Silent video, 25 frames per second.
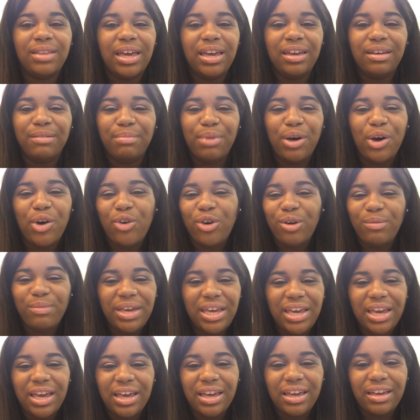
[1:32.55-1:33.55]
Like a poem
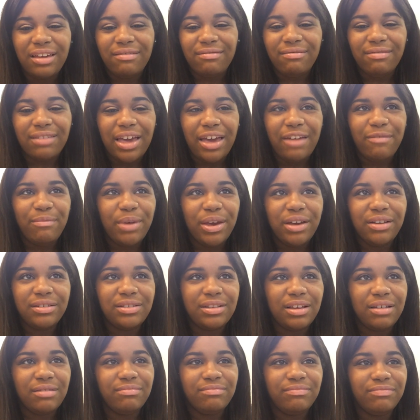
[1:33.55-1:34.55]
he had gave me or
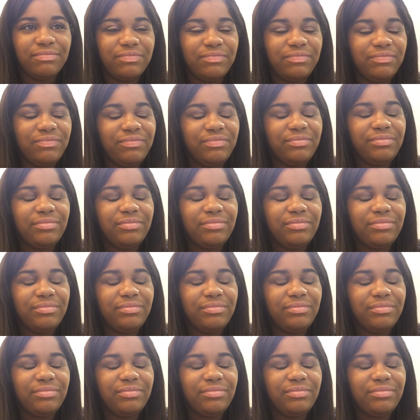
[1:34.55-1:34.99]
something.